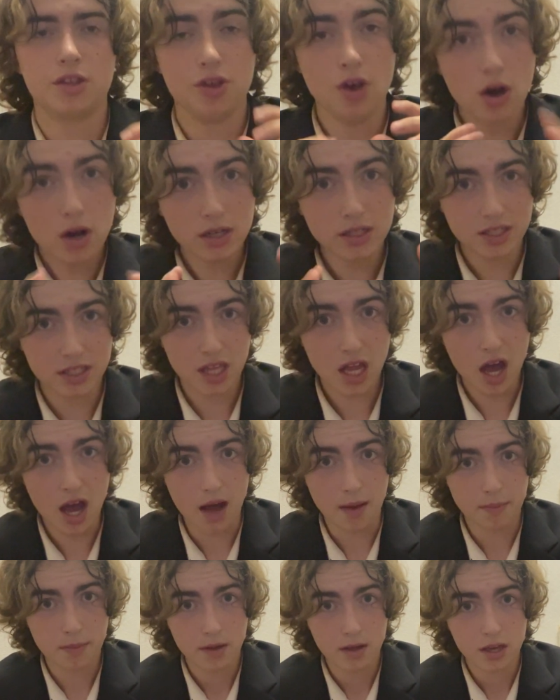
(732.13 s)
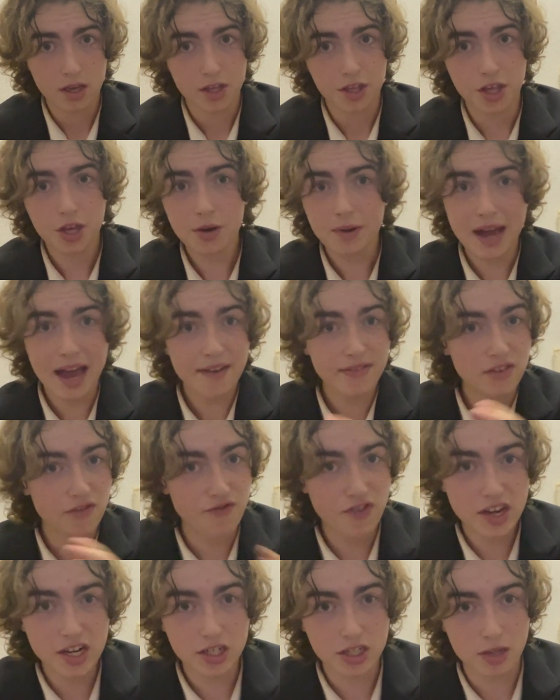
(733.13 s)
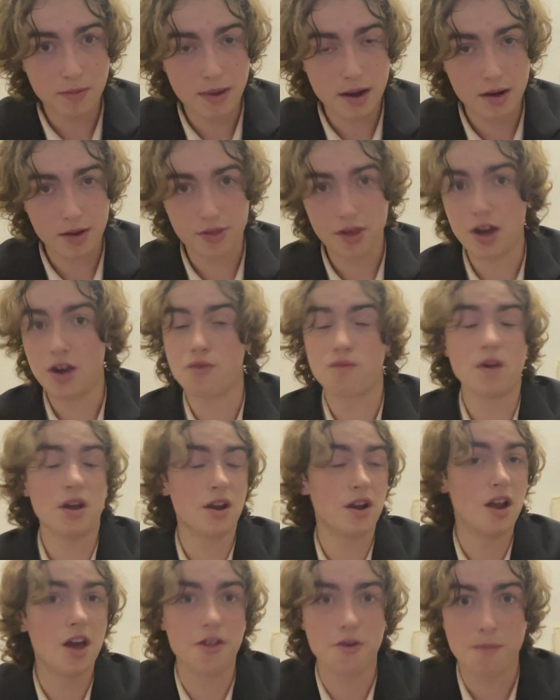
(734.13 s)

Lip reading: Y'all can stop. You don't have to finish the marathon and run another